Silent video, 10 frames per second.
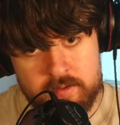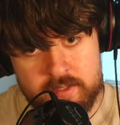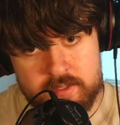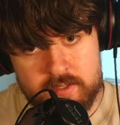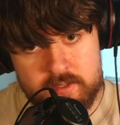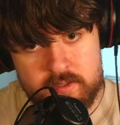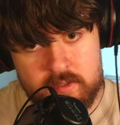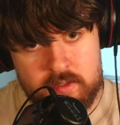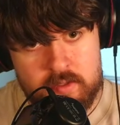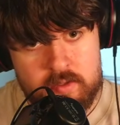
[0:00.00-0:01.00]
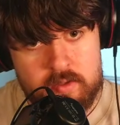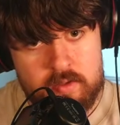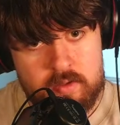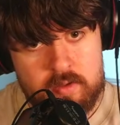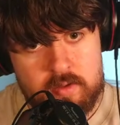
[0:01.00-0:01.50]
is...
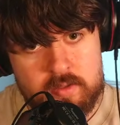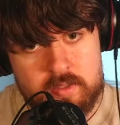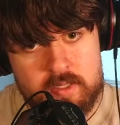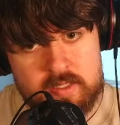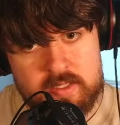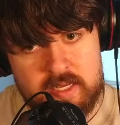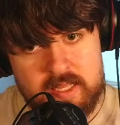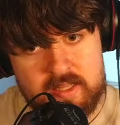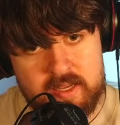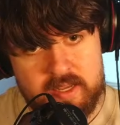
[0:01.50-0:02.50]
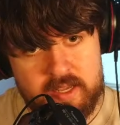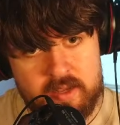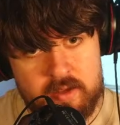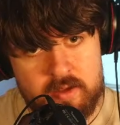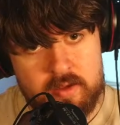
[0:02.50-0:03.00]
So that's LA.
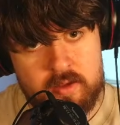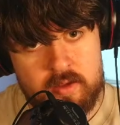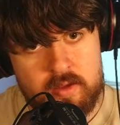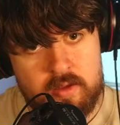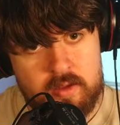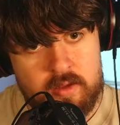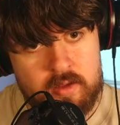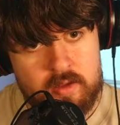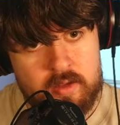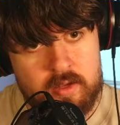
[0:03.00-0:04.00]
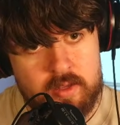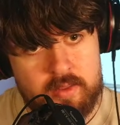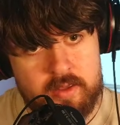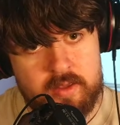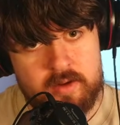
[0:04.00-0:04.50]
And
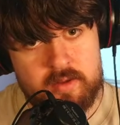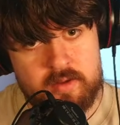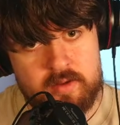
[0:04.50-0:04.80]
then